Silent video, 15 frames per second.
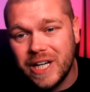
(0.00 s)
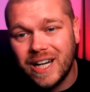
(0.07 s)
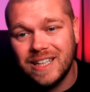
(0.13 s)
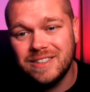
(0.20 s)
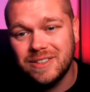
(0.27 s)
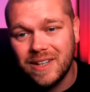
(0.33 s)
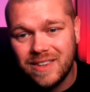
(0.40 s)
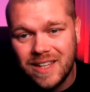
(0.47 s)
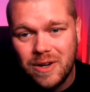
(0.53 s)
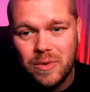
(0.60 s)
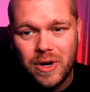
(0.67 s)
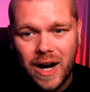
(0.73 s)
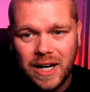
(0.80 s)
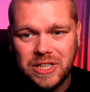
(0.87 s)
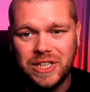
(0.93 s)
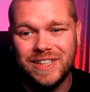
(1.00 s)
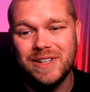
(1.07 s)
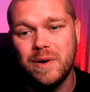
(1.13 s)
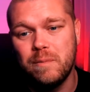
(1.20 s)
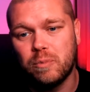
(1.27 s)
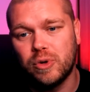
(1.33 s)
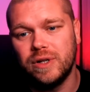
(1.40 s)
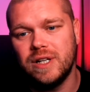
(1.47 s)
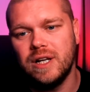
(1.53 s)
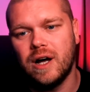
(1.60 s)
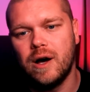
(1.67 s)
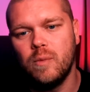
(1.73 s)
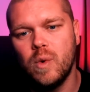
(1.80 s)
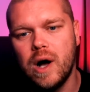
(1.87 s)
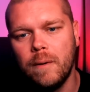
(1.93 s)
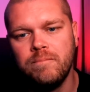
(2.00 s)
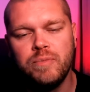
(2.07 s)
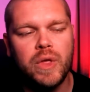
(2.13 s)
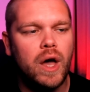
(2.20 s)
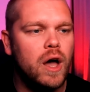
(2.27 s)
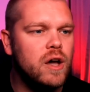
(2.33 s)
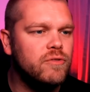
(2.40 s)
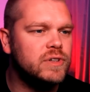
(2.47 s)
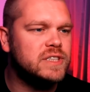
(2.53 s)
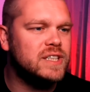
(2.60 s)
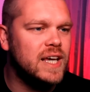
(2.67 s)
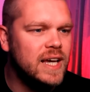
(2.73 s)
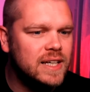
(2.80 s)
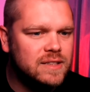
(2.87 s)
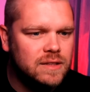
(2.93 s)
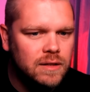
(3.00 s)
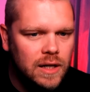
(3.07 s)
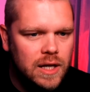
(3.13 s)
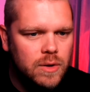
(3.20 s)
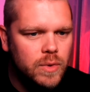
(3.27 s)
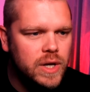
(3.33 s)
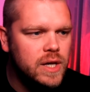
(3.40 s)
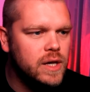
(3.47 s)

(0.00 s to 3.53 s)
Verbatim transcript: guys, so I think we're actually doing pretty darn well. Over to Italy we